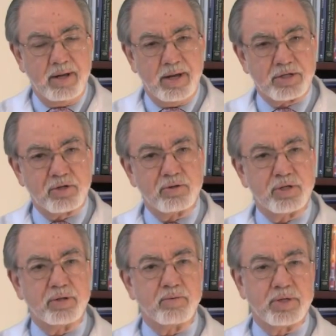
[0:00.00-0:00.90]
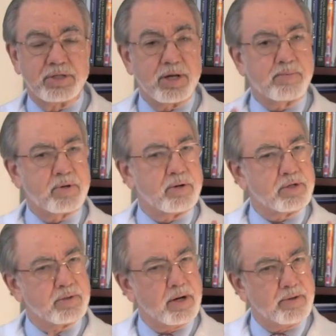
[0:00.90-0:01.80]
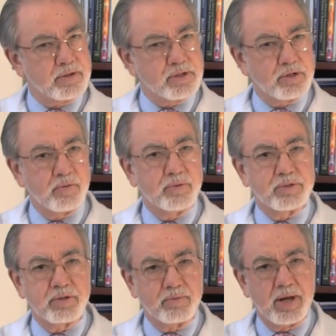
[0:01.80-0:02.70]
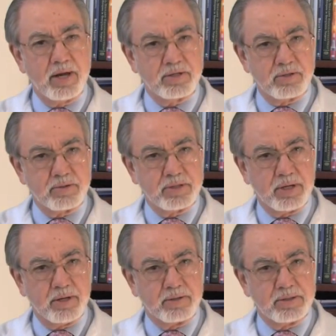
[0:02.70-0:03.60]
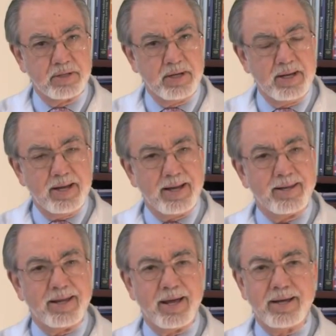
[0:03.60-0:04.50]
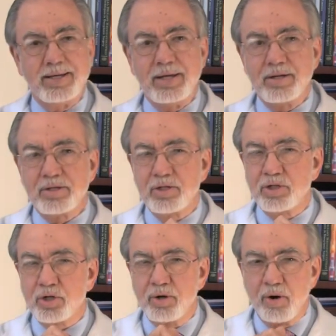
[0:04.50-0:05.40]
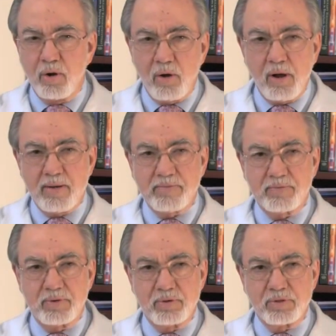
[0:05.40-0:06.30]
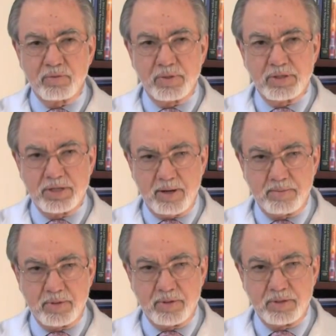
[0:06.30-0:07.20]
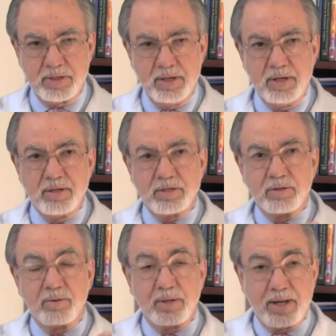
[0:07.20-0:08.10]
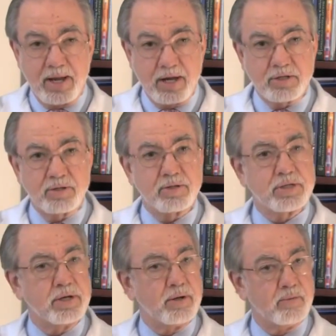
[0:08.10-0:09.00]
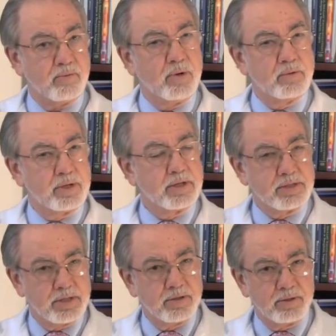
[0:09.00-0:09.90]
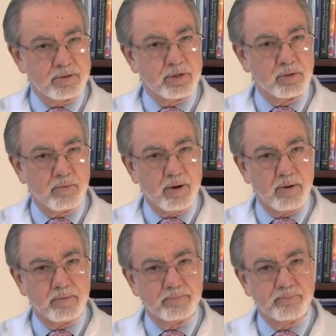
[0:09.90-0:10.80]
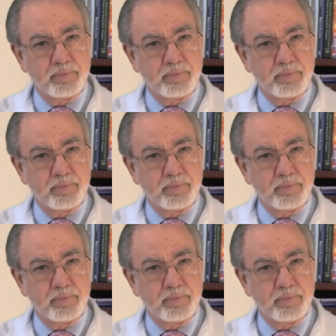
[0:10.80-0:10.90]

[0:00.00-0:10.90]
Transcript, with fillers: Estrogen receptors are on the surface of cancer cells, and the idea is to turn off those receptors so the cancer cell won't continue to grow.